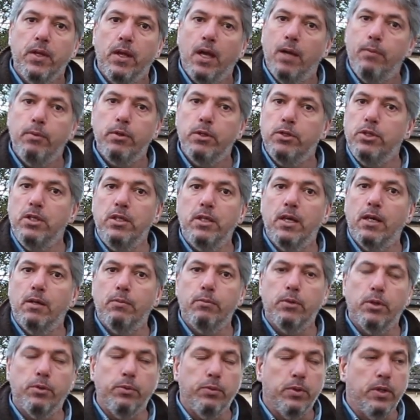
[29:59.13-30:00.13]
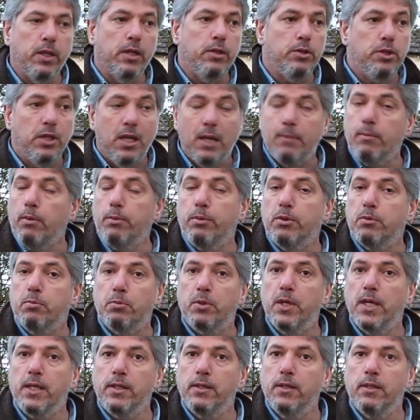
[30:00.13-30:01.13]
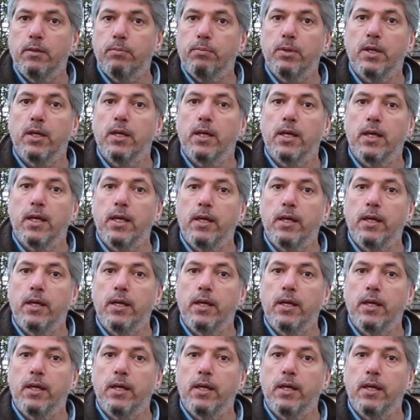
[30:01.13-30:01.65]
Him and Jean Armour was pregnant, but